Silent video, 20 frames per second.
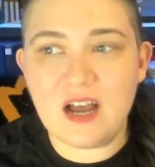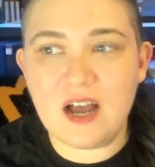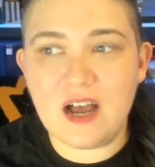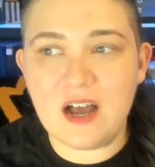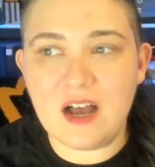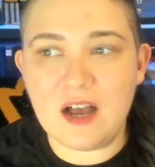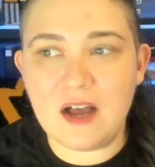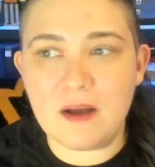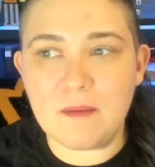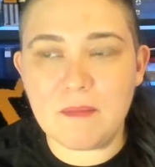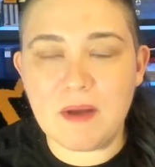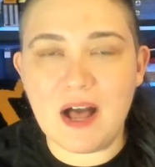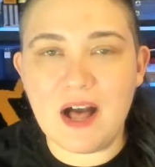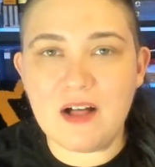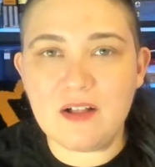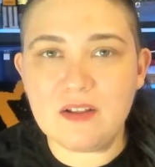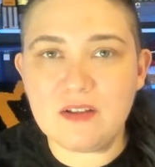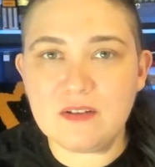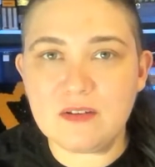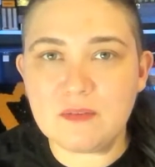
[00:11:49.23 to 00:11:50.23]

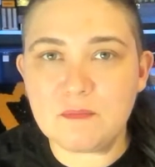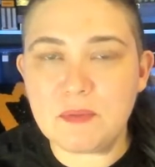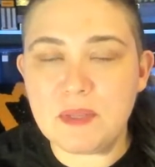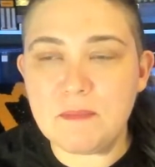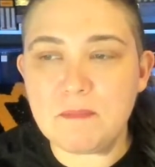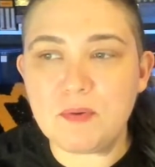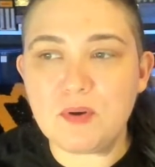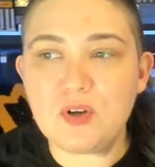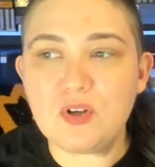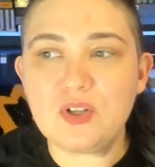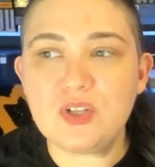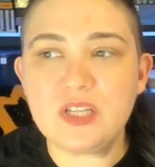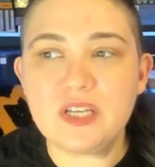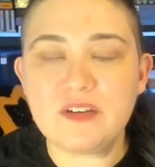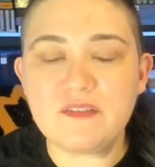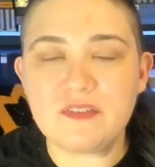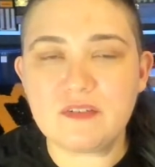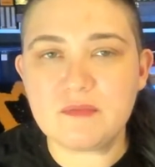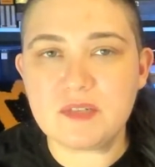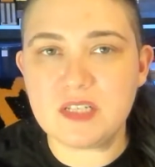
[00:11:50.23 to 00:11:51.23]
I'll be pulling
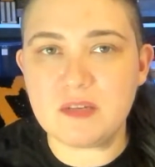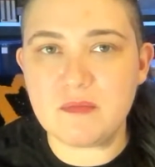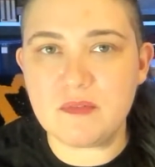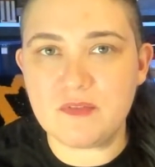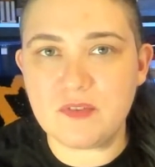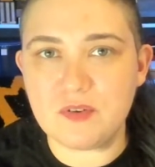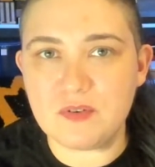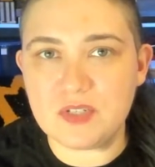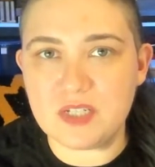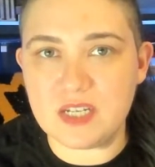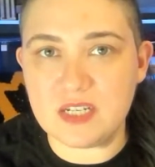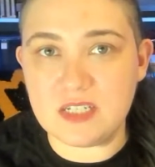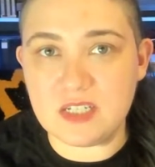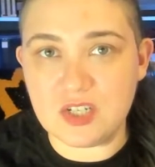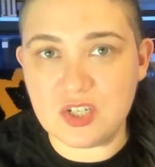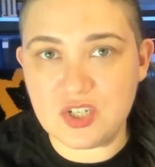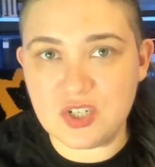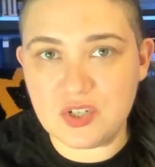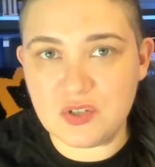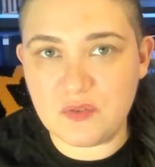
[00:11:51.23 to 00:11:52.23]
from some of those
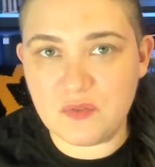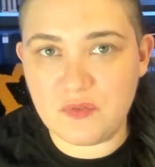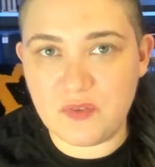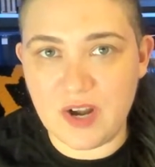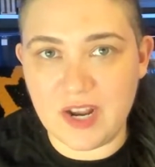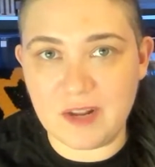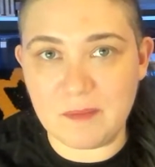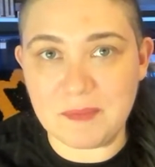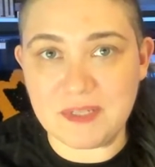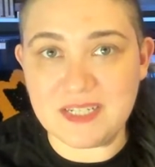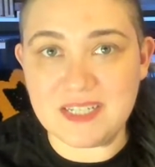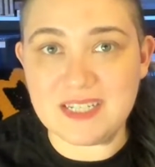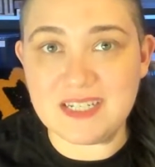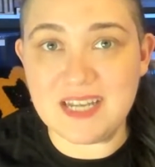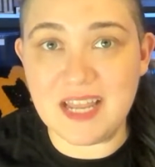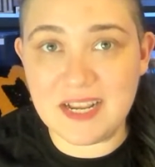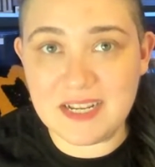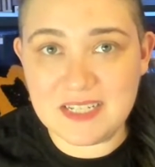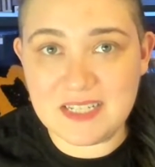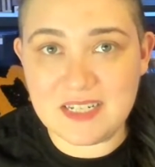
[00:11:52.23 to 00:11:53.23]
additional fragments
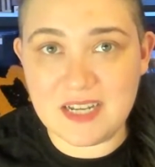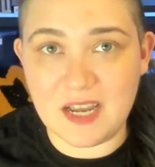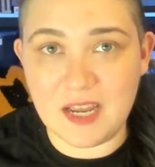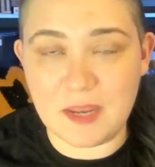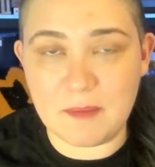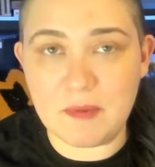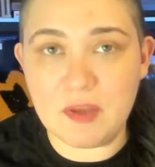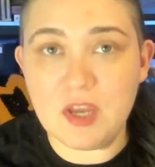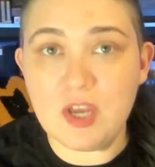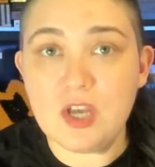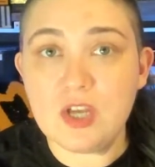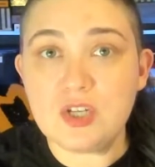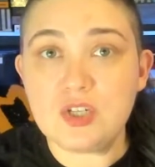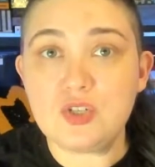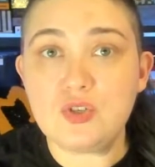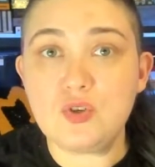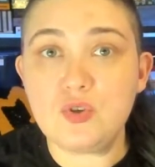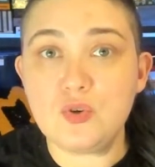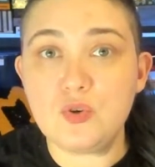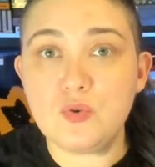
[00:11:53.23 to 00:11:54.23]
next time
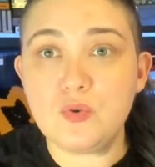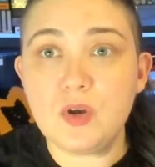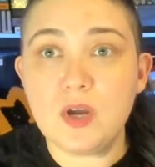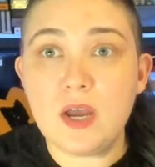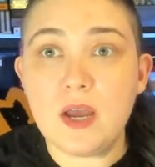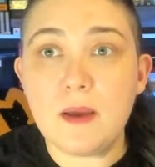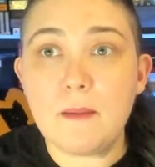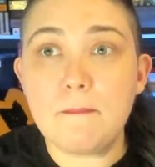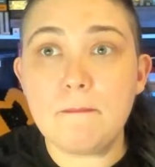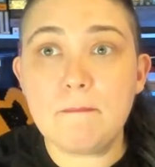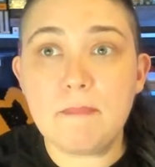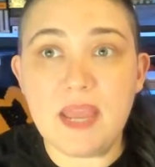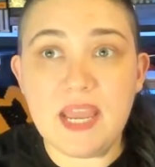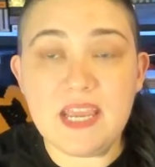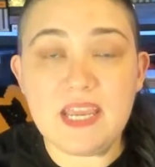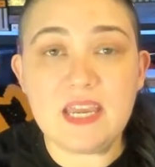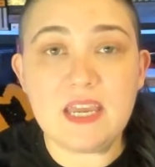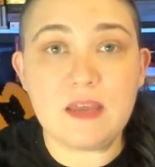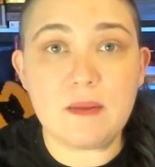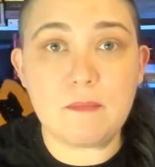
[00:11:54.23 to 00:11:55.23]
to
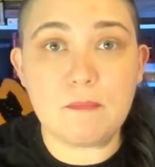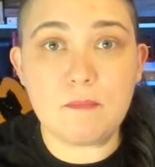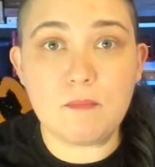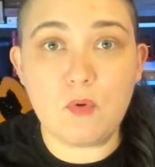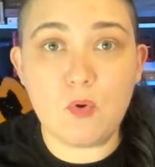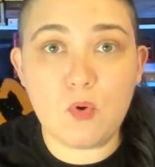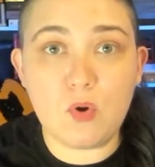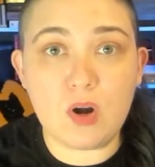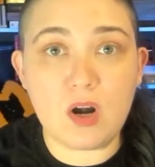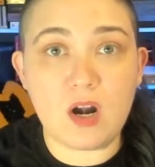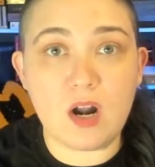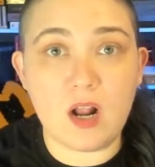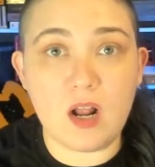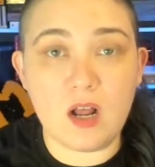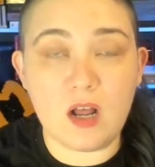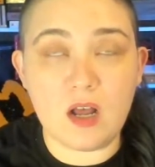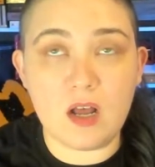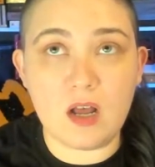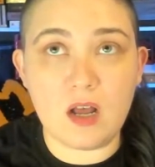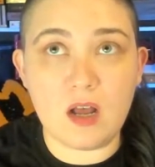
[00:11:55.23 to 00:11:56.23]
make it more,
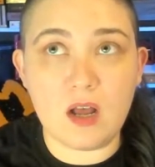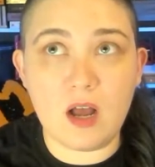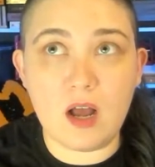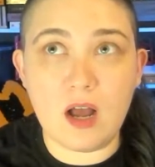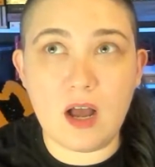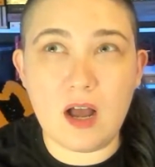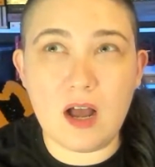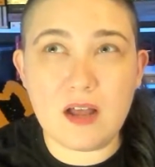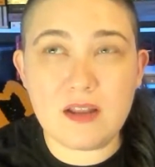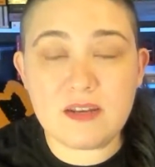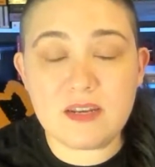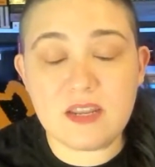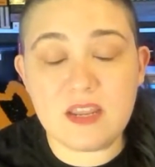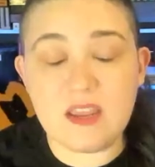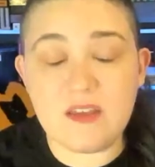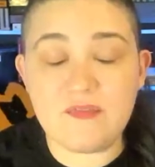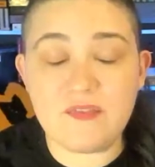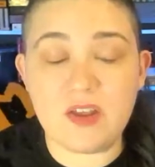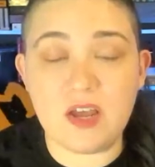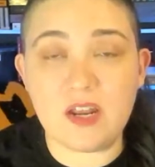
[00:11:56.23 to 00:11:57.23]

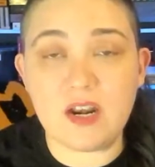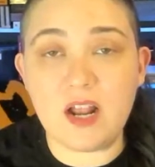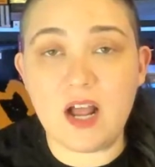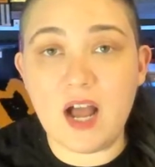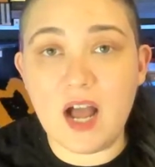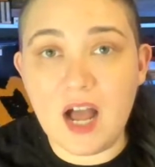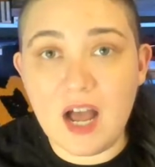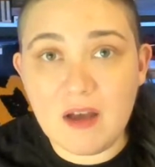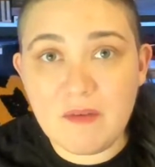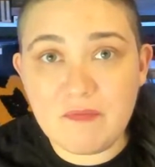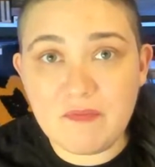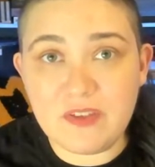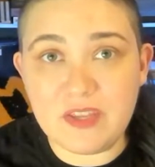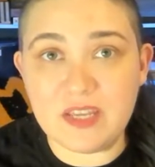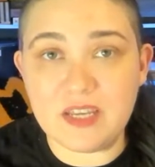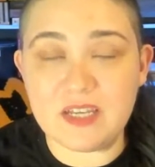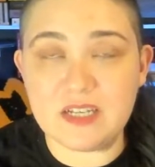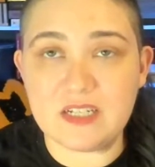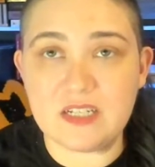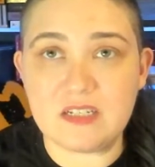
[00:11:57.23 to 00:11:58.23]
if not
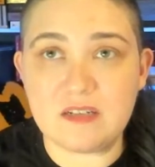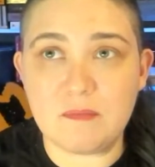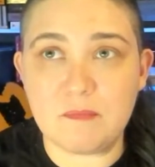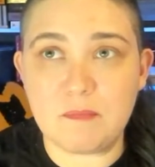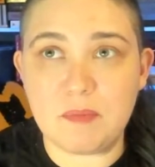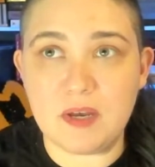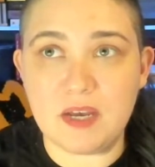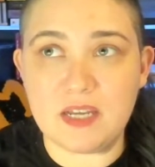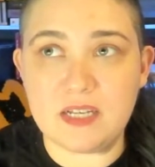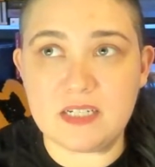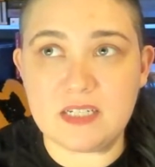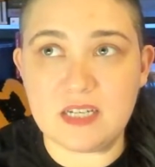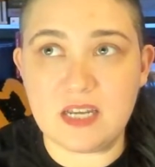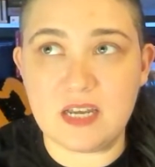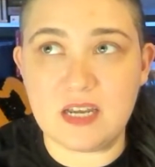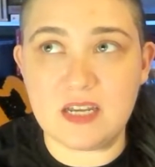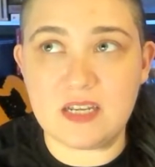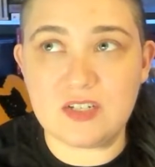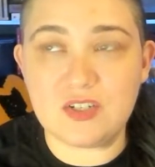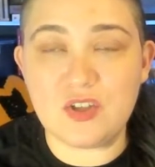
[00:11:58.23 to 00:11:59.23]
obvious, but
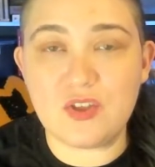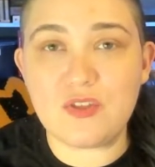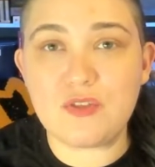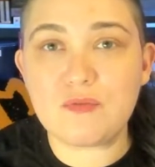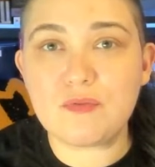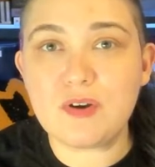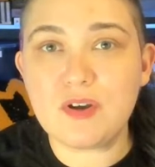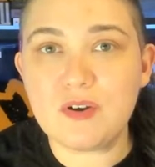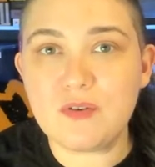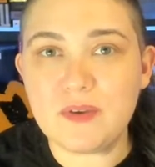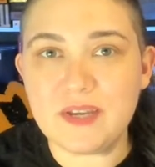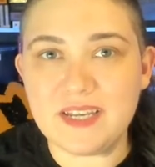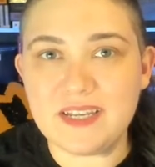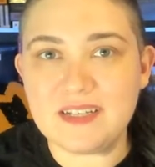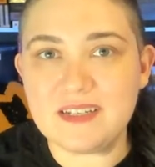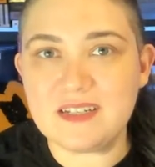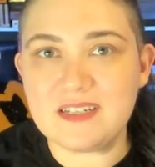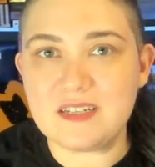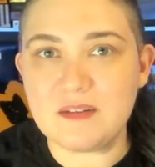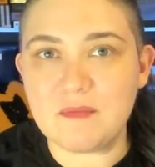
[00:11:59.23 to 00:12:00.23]
to throw
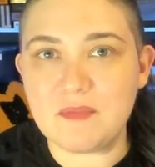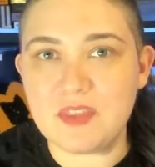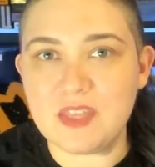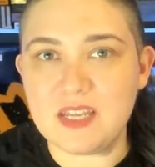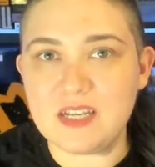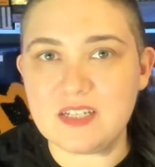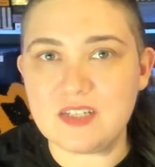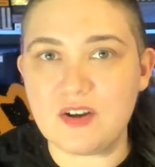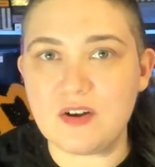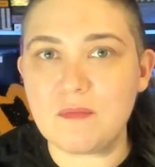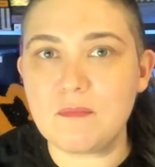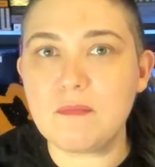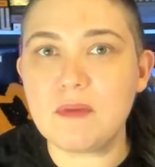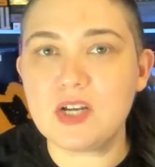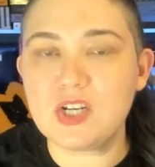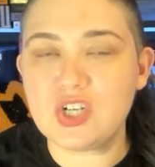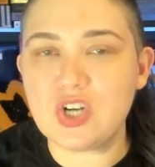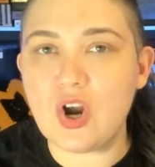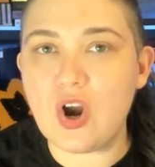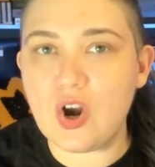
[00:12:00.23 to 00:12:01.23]
in some things that are
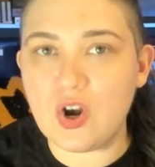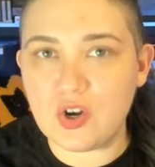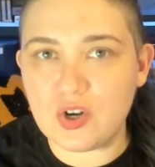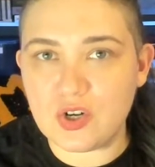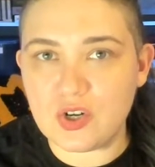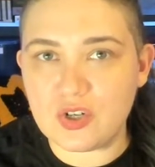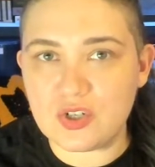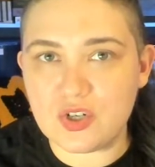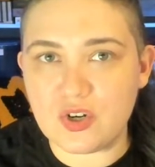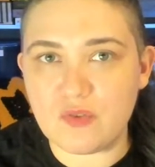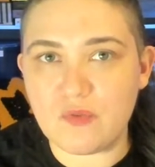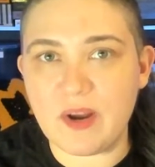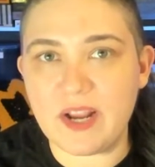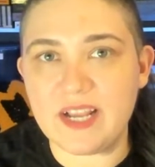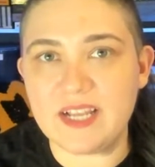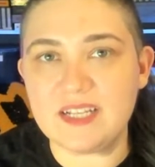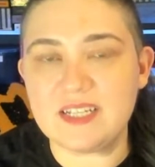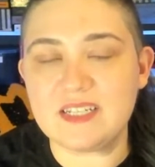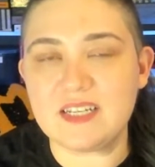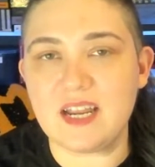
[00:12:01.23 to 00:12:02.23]
much harder to
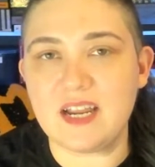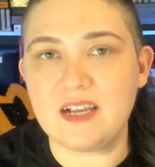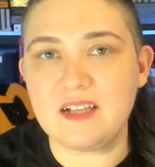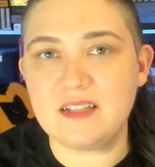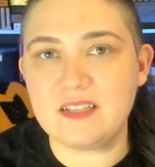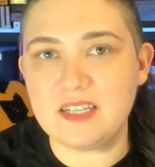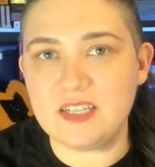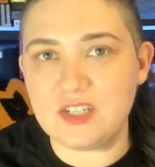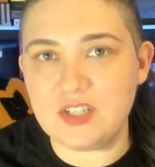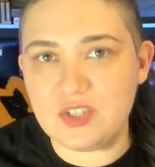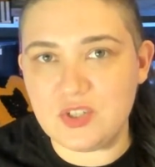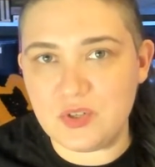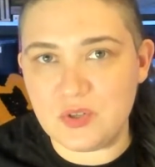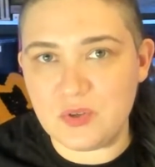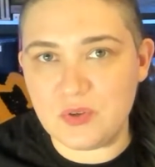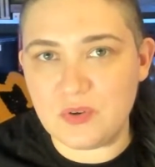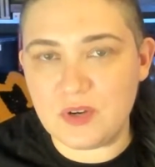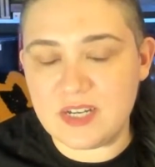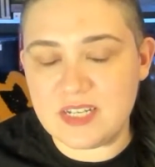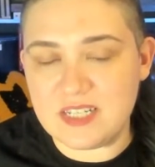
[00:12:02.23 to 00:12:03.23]
reconcile
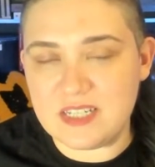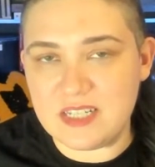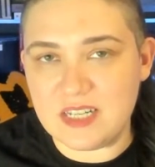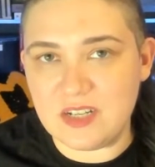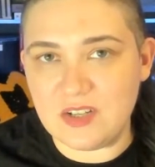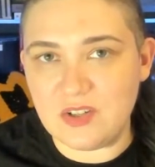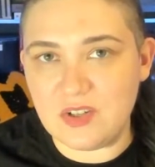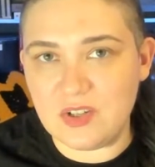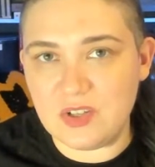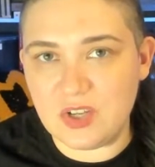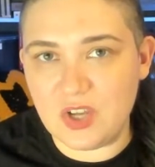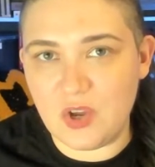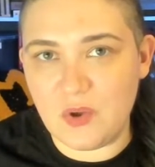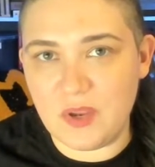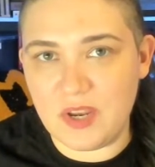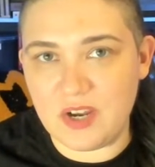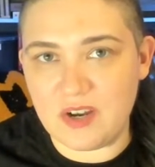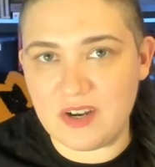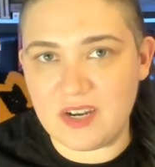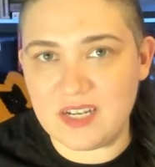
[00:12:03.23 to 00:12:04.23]
into a single
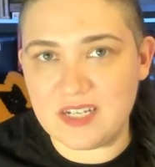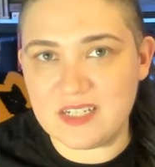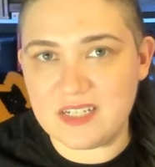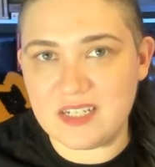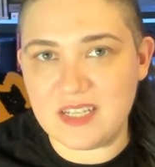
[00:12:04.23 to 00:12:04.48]
coherent